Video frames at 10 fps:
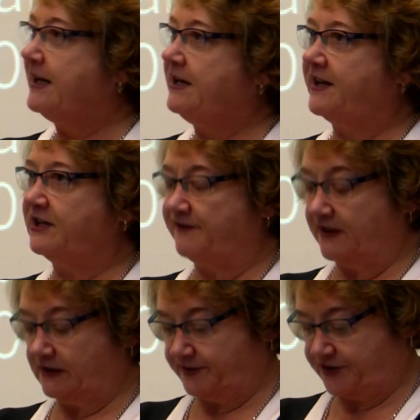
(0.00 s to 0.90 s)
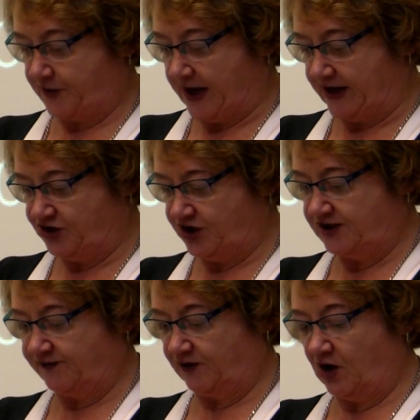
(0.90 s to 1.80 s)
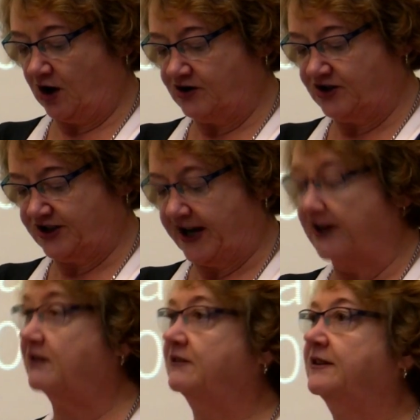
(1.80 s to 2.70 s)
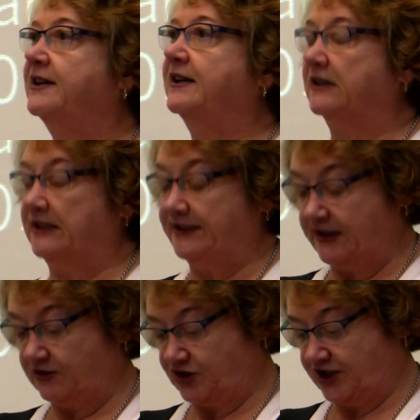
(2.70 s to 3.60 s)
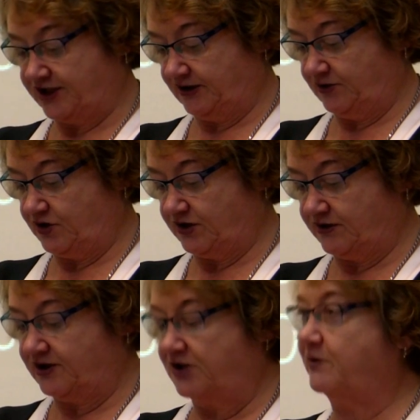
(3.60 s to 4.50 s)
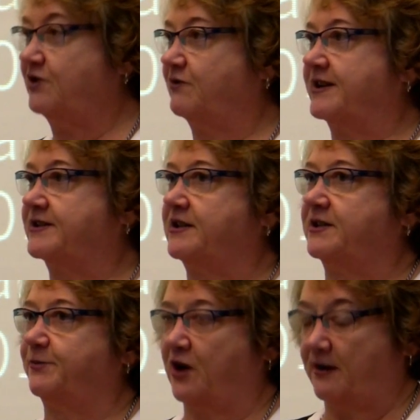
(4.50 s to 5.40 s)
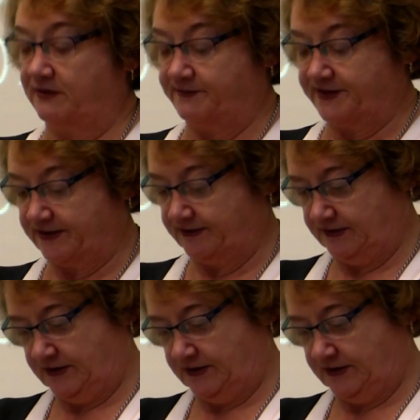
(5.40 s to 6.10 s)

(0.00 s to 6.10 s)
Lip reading: He then developed strategies for large-scale clean energy solutions to address these problems,